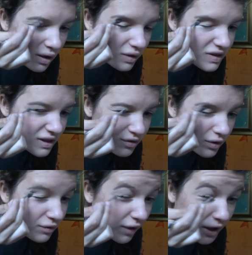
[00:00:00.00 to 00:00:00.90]
See, it's
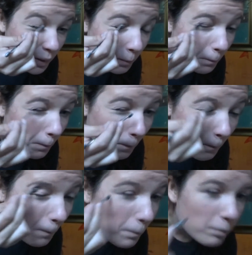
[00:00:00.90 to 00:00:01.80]
really funny
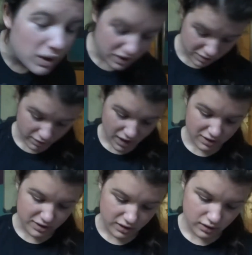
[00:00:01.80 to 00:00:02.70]
because I'm
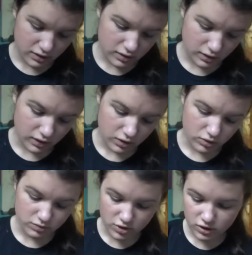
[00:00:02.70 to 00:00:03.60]
acting like I know what
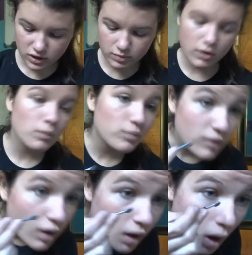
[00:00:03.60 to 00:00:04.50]
I'm talking about,
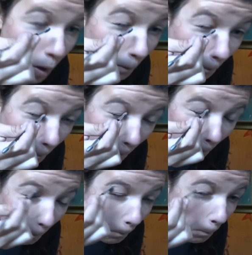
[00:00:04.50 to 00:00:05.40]

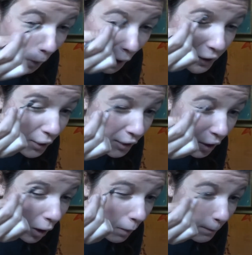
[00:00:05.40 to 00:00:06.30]
and I don't at
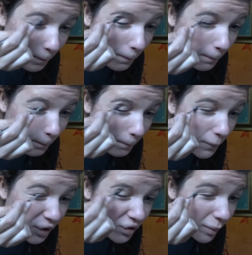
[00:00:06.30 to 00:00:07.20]
all,
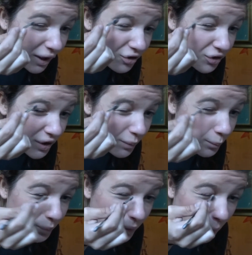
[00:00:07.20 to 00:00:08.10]
because I'm actually
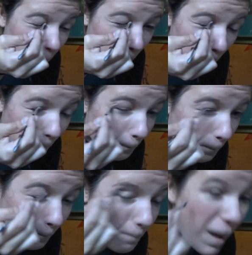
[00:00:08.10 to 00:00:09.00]

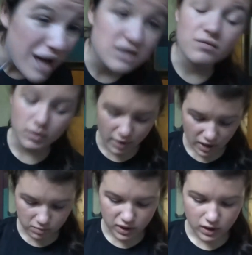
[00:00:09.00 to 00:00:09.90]
massively bad
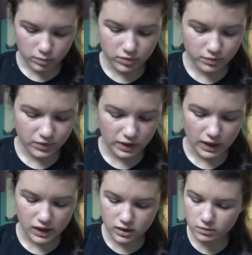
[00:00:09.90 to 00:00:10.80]
at makeup.
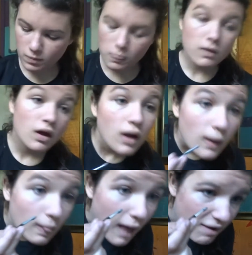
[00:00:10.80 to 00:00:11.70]
Like,
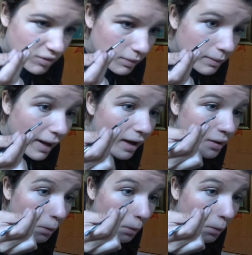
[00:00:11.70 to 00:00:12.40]
laughably bad.